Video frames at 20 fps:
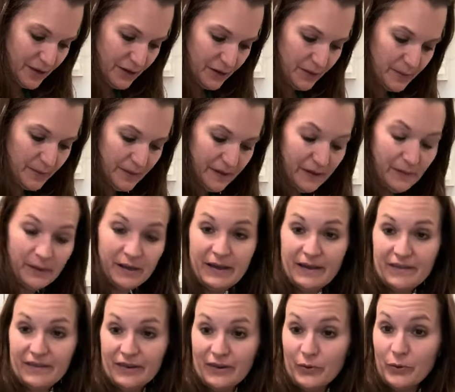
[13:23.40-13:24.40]
Oh, and then we
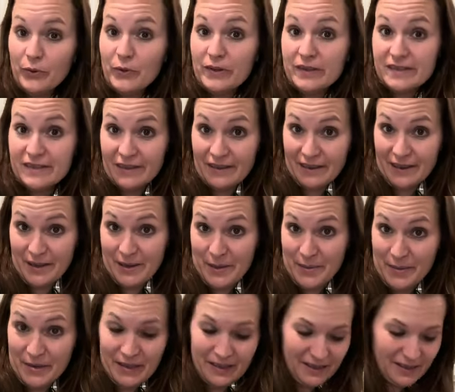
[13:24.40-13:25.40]
have our old dog
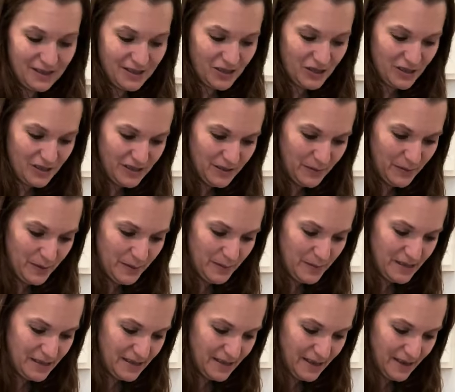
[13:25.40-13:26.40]
coming because she doesn't want to
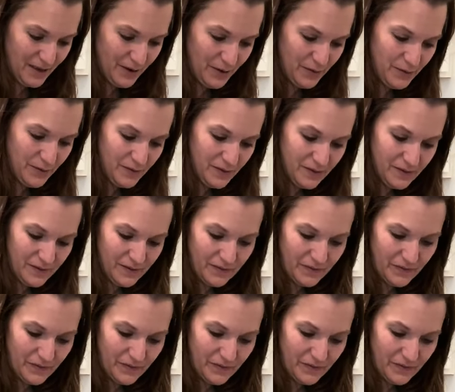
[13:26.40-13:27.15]
miss out.